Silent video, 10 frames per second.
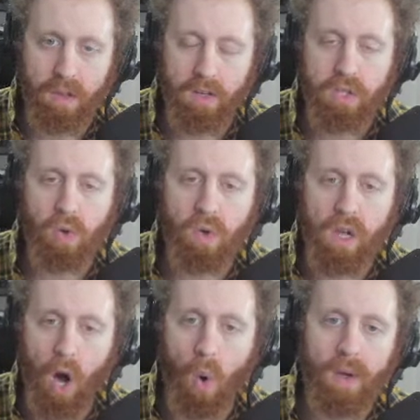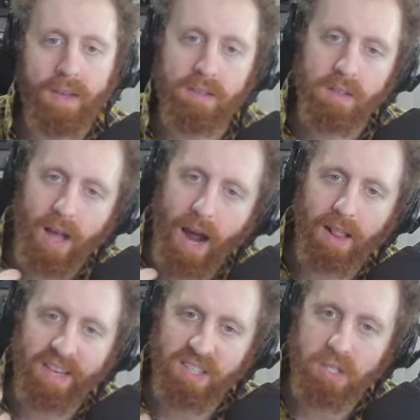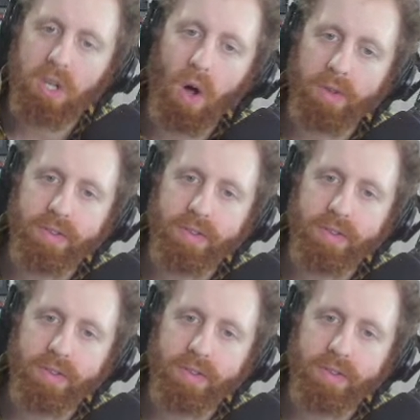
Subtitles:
so you can always kind of like stall